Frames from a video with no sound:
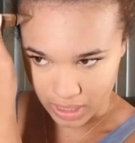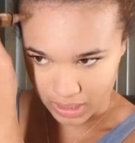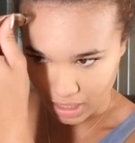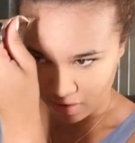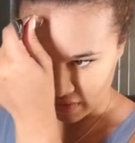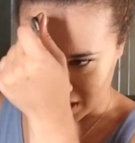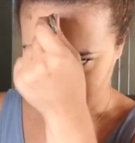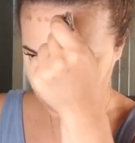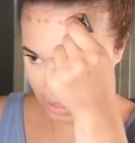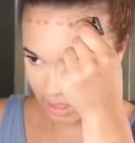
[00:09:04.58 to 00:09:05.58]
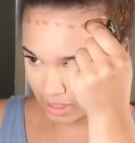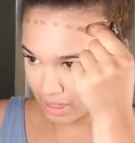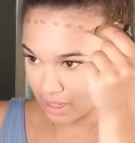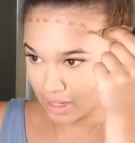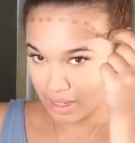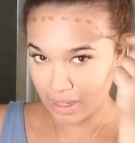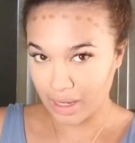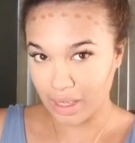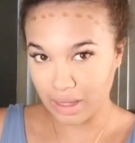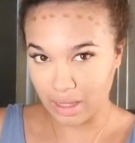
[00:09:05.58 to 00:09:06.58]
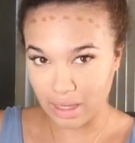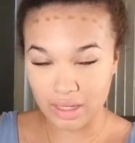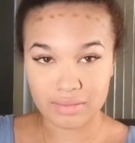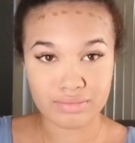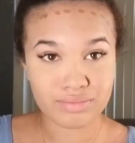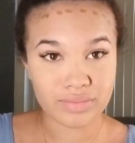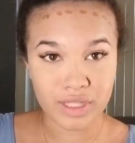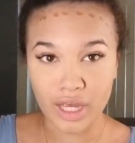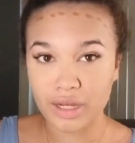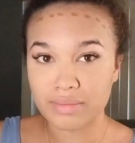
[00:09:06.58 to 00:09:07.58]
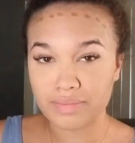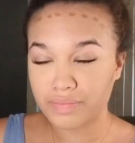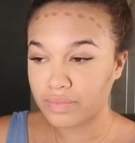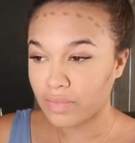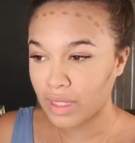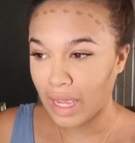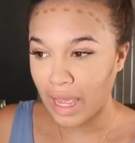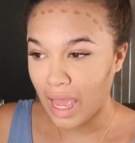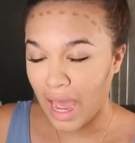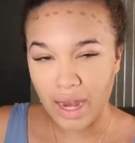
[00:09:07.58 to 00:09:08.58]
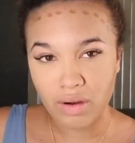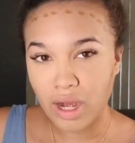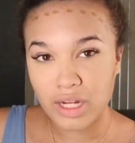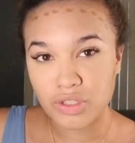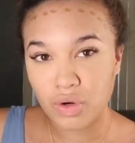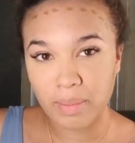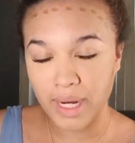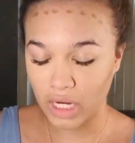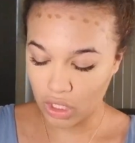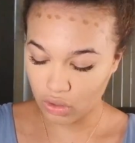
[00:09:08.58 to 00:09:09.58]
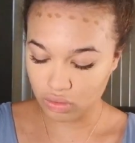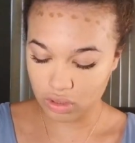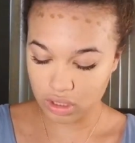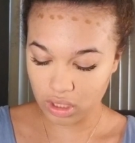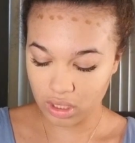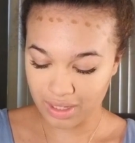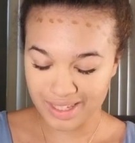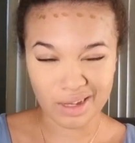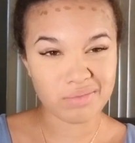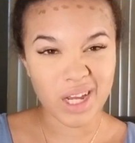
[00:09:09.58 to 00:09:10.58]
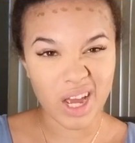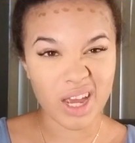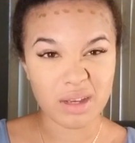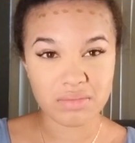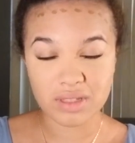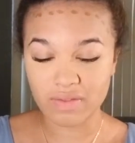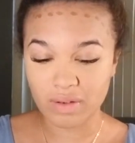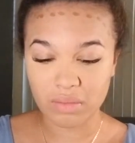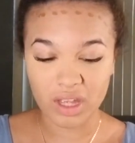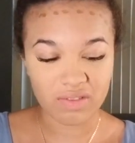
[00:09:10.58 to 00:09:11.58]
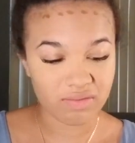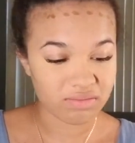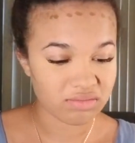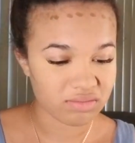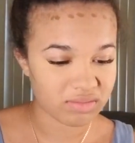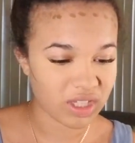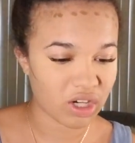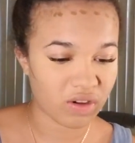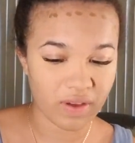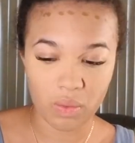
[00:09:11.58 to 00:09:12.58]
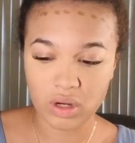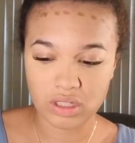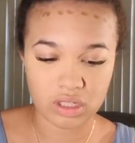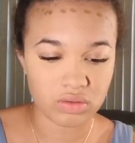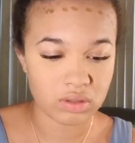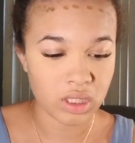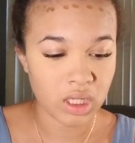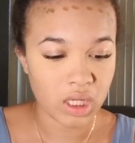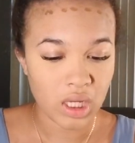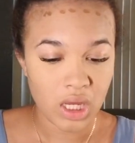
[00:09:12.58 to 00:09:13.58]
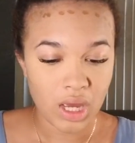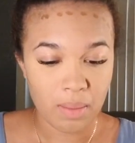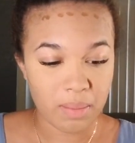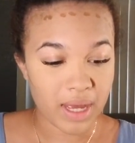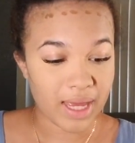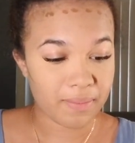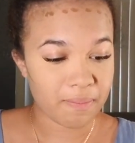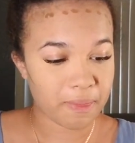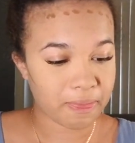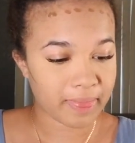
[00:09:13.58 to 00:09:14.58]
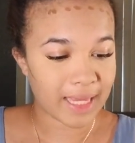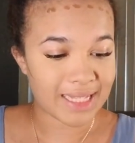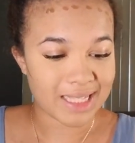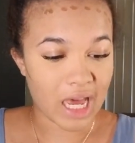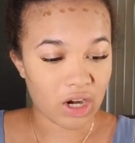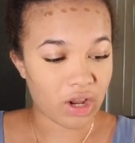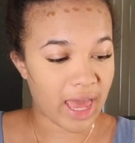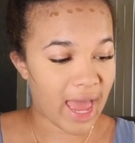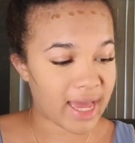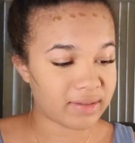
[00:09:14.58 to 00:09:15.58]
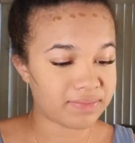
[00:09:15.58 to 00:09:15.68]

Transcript: entire face. And then, yep. I don't contour my nose sometimes if I'm like, you know, if I want to, but it's not all that.